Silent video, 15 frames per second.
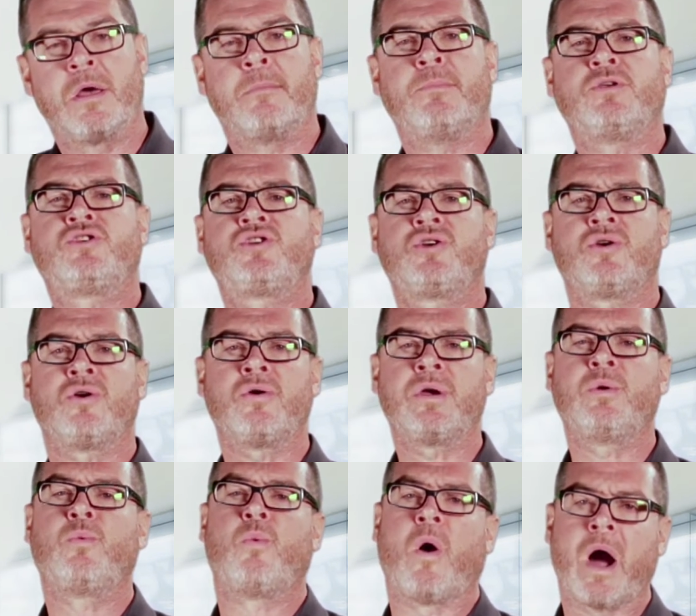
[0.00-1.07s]
Mature
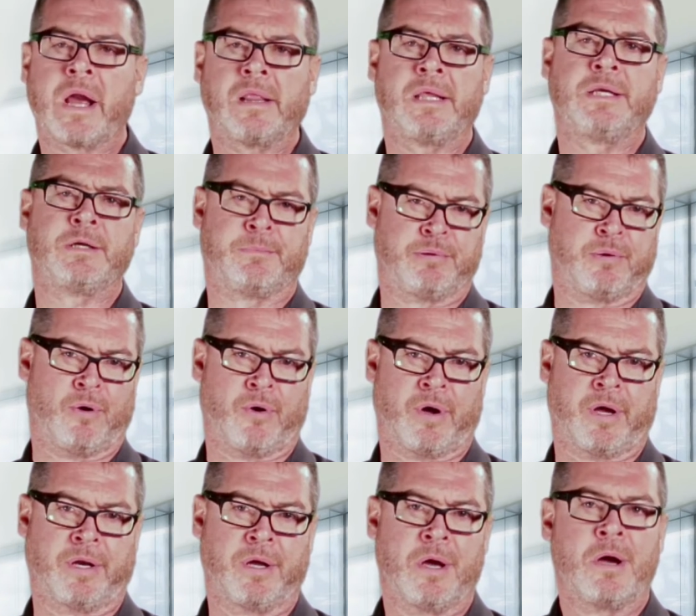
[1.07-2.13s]
and widely
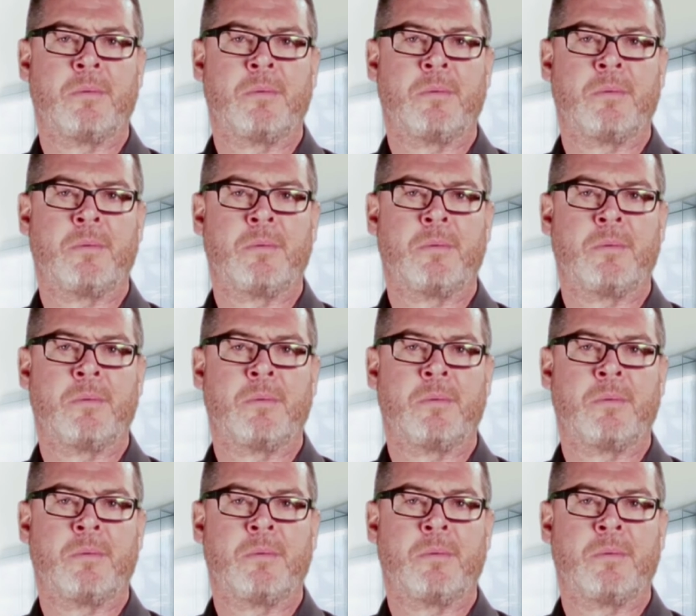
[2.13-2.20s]
deployed,